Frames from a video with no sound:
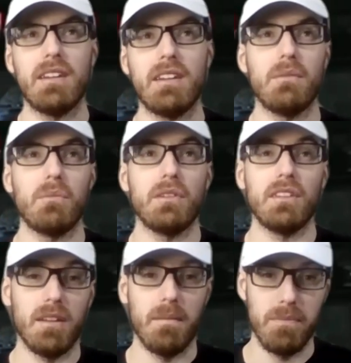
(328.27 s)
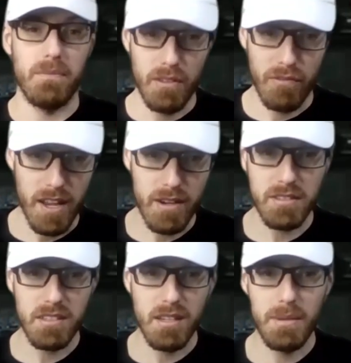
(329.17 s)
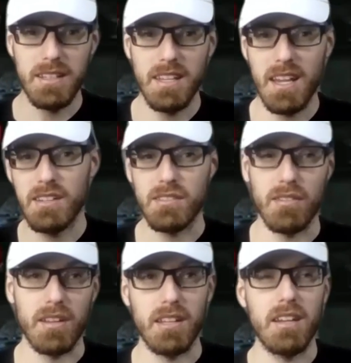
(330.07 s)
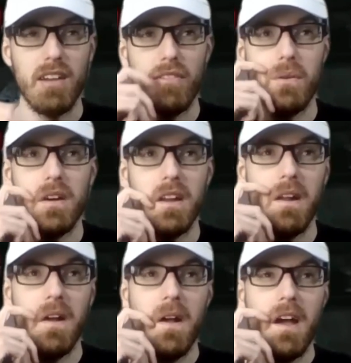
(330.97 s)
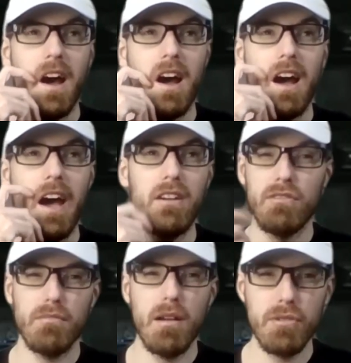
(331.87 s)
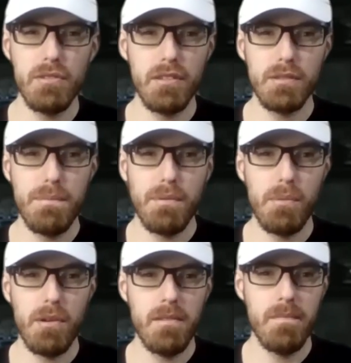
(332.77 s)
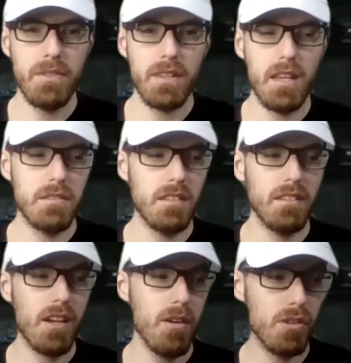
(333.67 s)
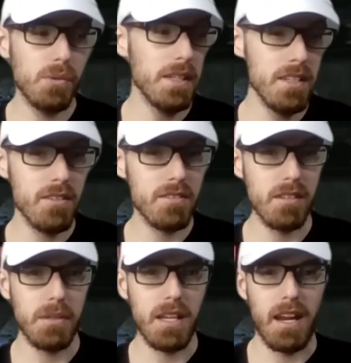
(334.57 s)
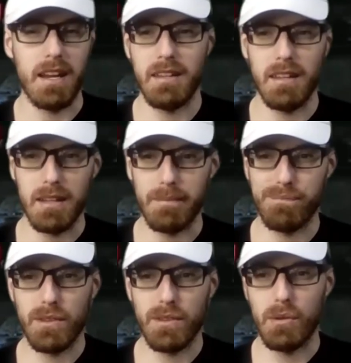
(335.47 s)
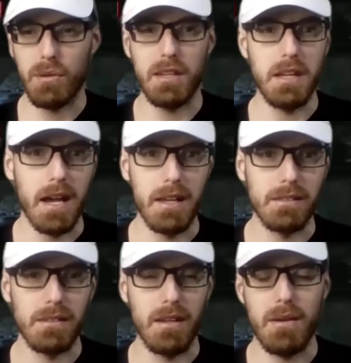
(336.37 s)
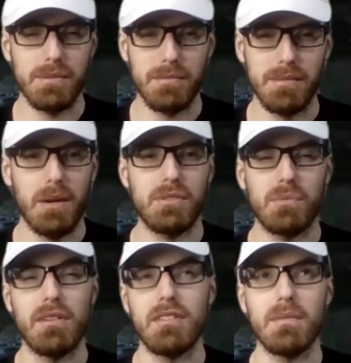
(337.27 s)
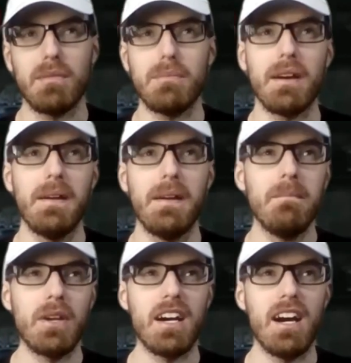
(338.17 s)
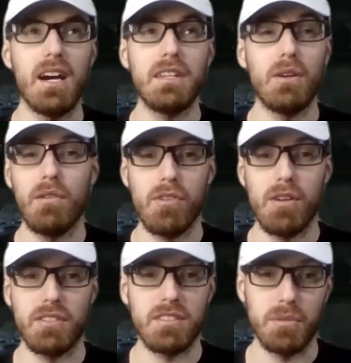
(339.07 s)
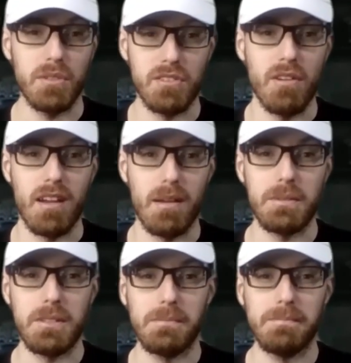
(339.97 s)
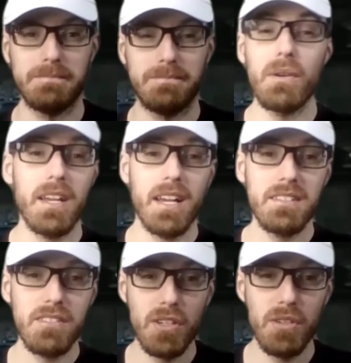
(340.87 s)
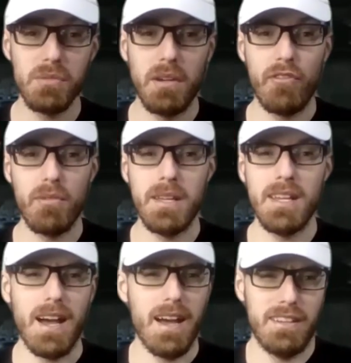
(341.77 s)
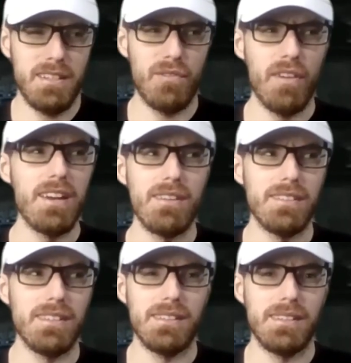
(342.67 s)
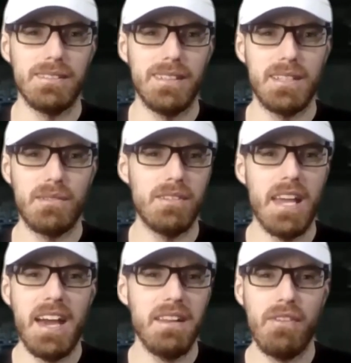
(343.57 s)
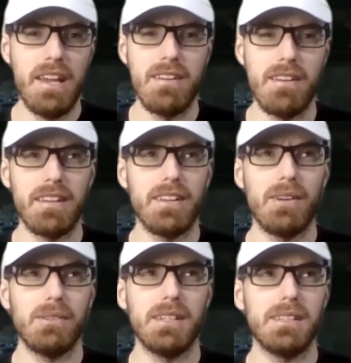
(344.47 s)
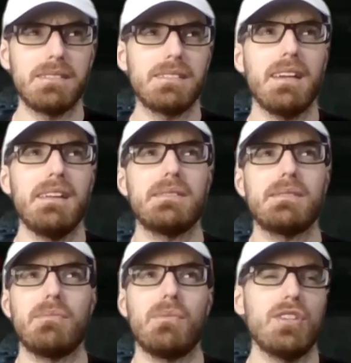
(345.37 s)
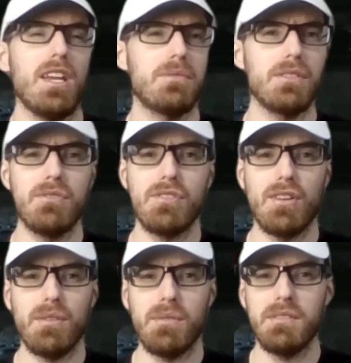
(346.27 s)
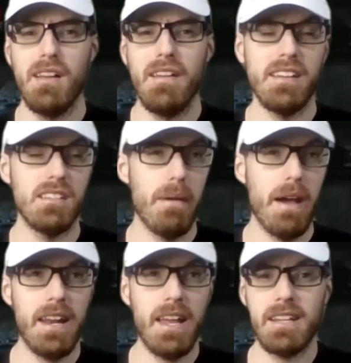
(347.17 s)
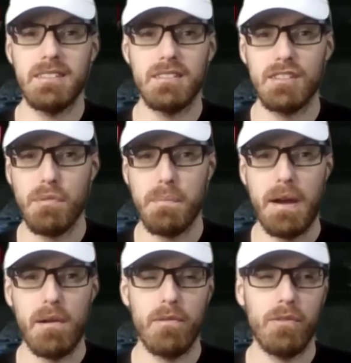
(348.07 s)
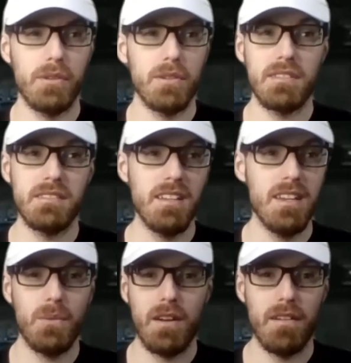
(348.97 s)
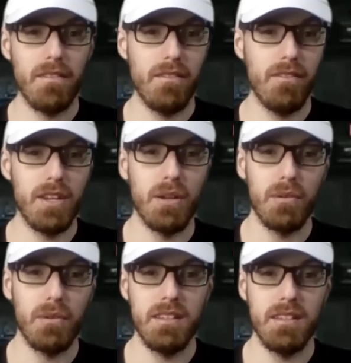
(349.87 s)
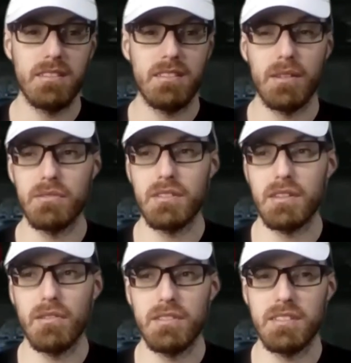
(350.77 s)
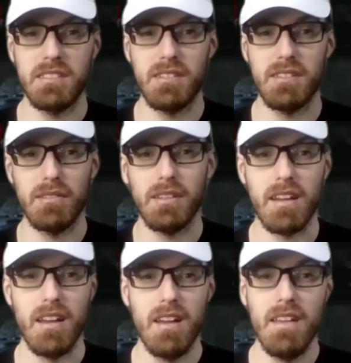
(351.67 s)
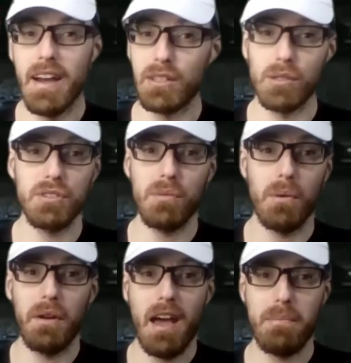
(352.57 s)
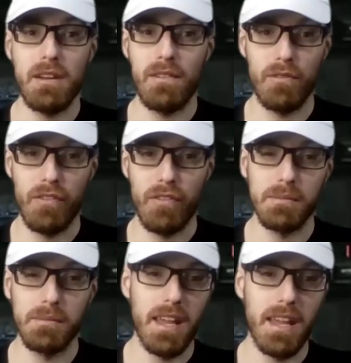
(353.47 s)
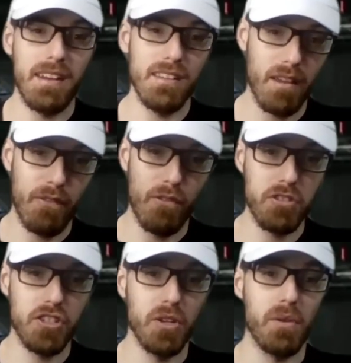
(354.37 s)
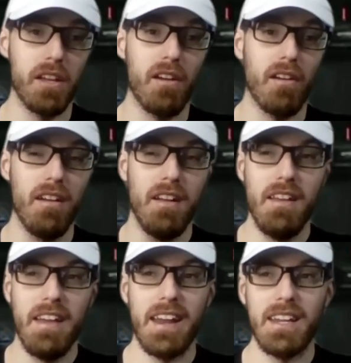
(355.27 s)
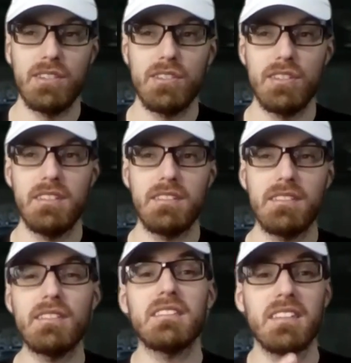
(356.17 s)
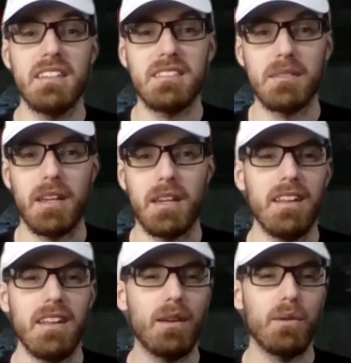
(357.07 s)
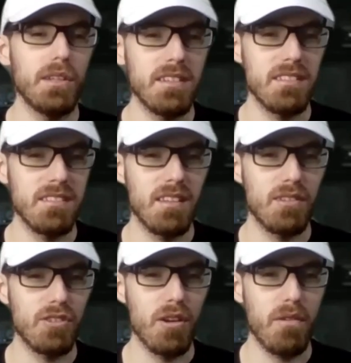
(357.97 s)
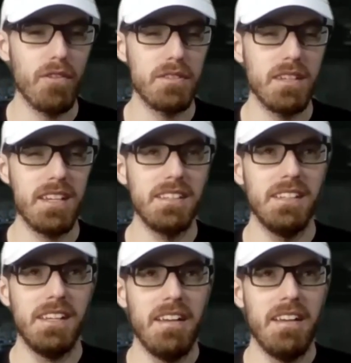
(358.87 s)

And then when the fighters come in at the end and start killing everyone, I don't remember who those people were. They said like, oh, Quinn or something. And then like Quinn dies. That was weird to me, but I thought overall just a really strong episode. Okay, guys, the chosen one for me, it's Vader, dude. It's Daddy Vader, you know, it's James Earl Jones. He's badass. He's super powerful. There's a scene where, you know, he tells third sister, like, I told you what would happen if you failed me. And he's like force choking her. And then she's like says something and he like releases the choke for a second.